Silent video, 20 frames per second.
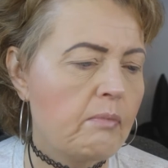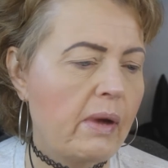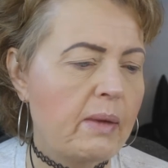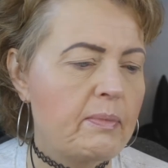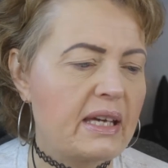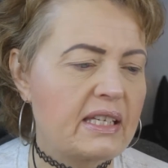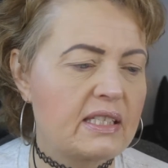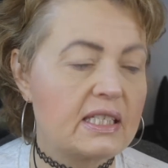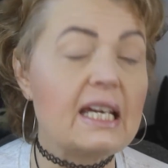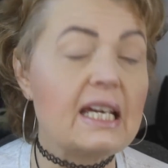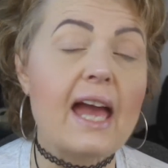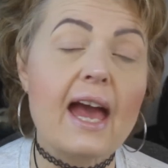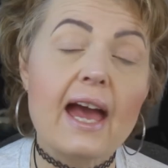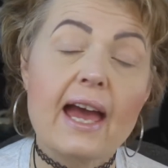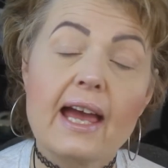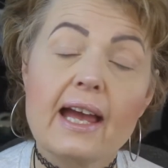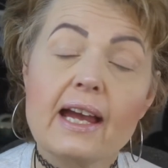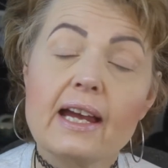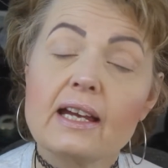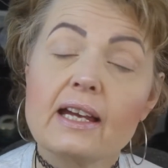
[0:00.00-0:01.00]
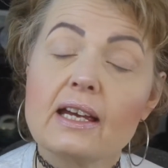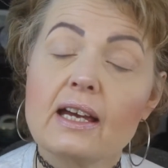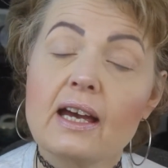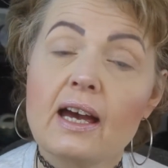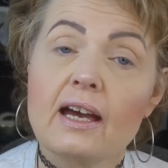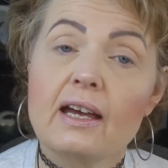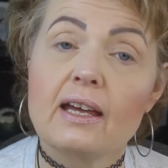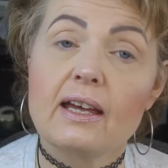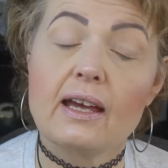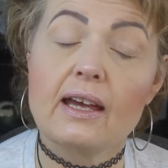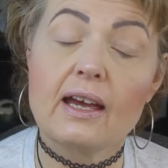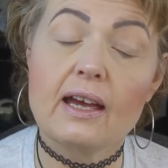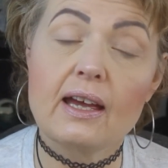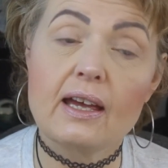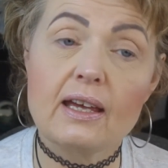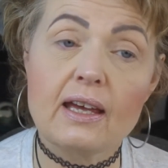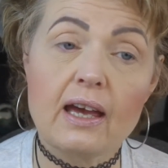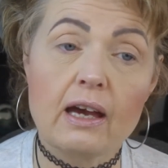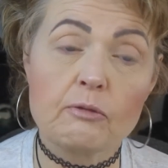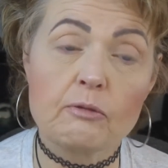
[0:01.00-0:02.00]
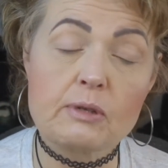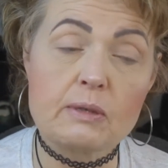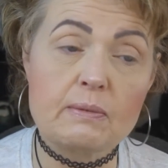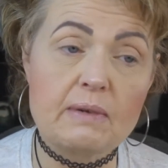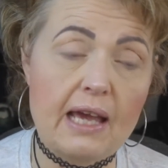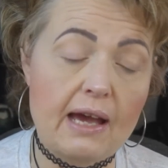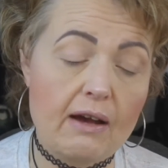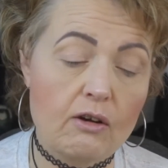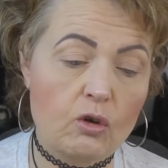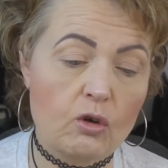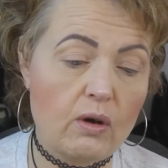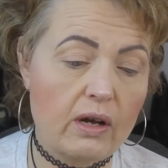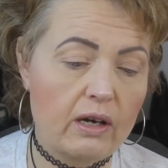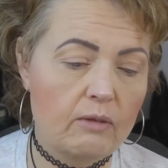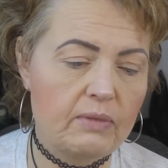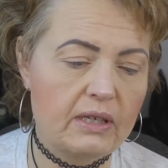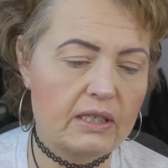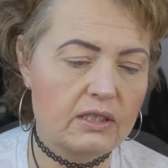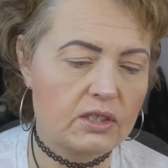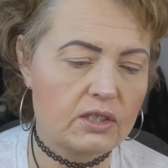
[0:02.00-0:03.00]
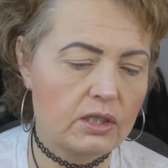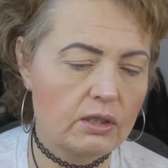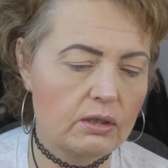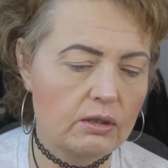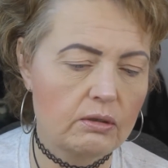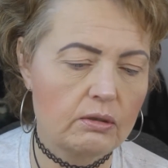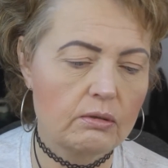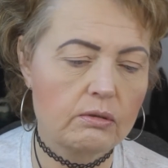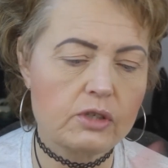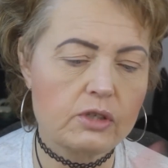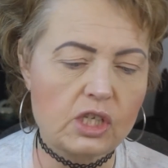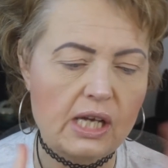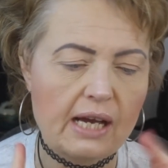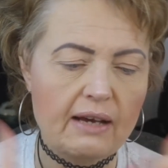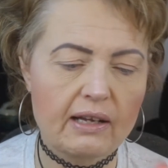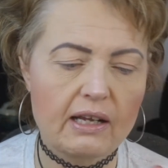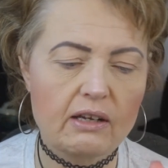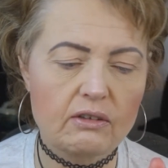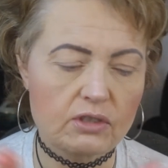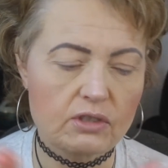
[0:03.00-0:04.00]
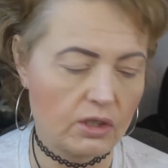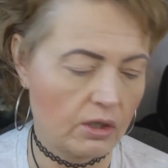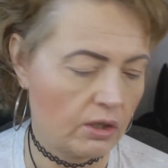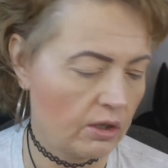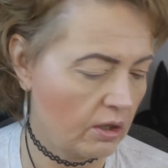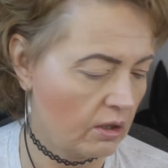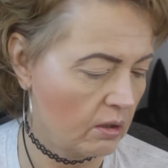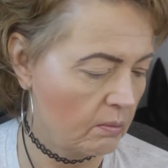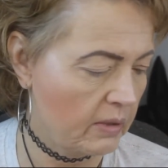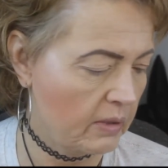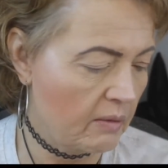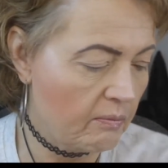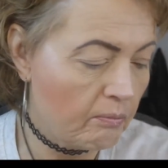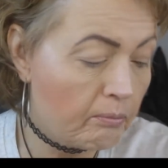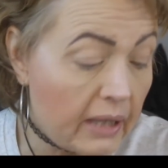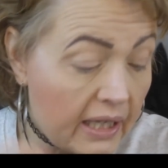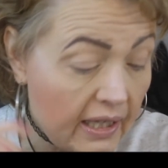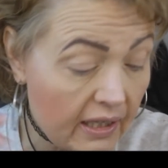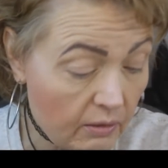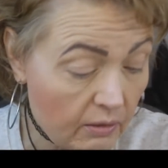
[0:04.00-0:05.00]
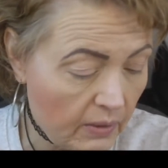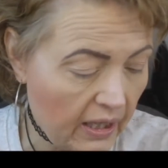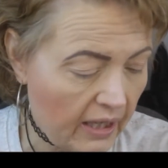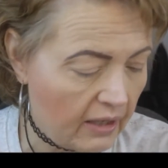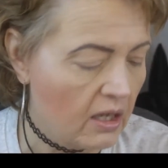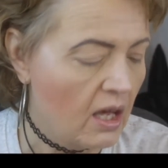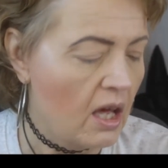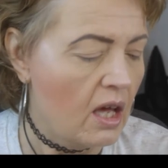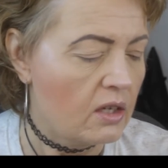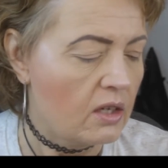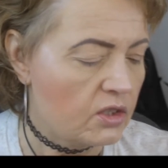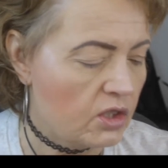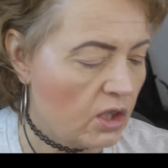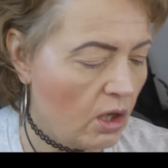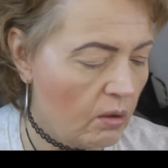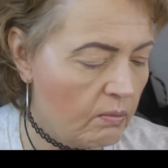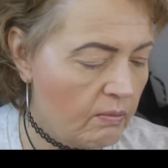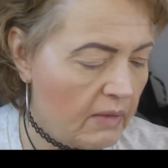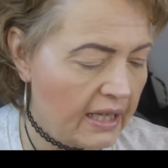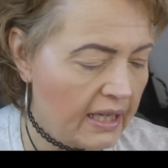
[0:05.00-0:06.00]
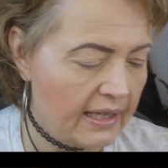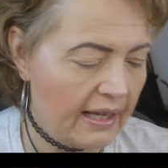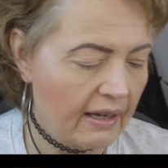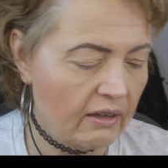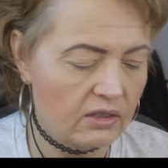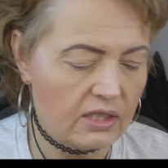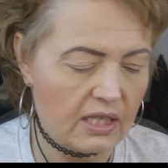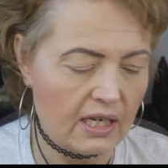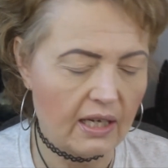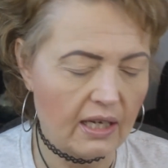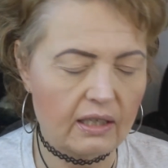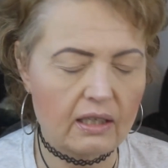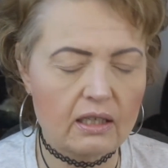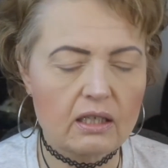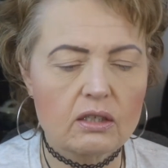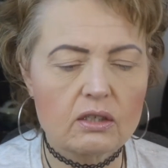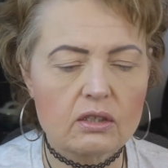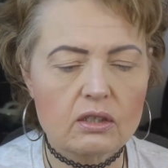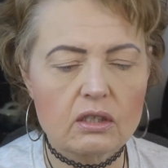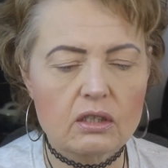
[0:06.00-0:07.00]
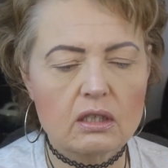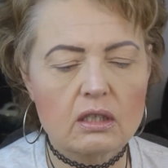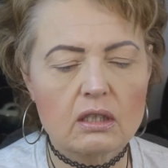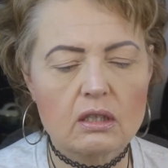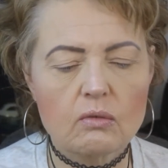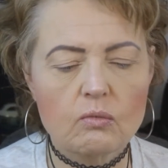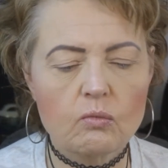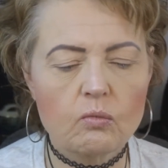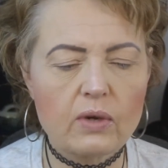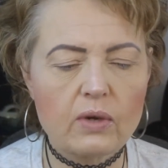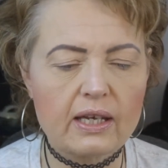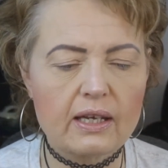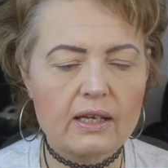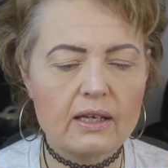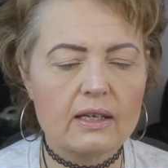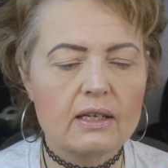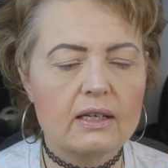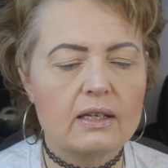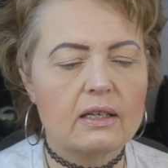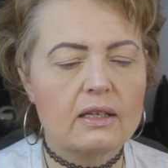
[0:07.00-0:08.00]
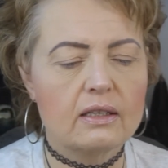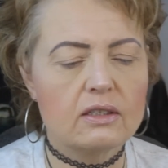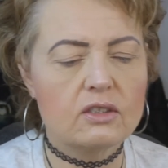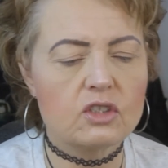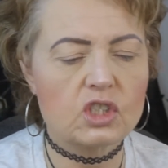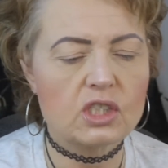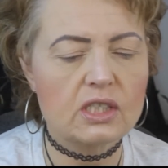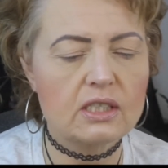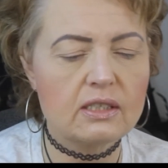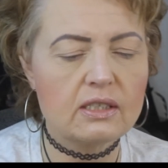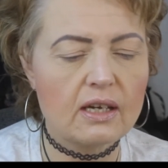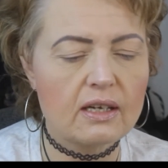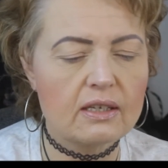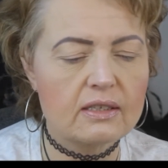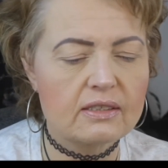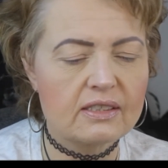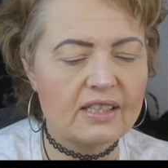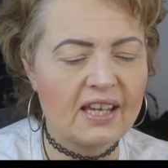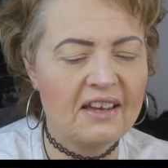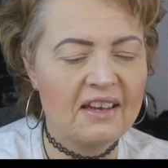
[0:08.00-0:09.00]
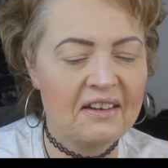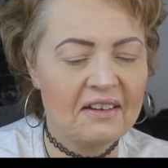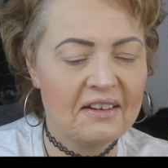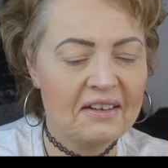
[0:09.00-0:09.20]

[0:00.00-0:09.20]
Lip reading: My bestie Kay helps me out quite a bit too. Shout out to her. But anyway, so my nail tech, she does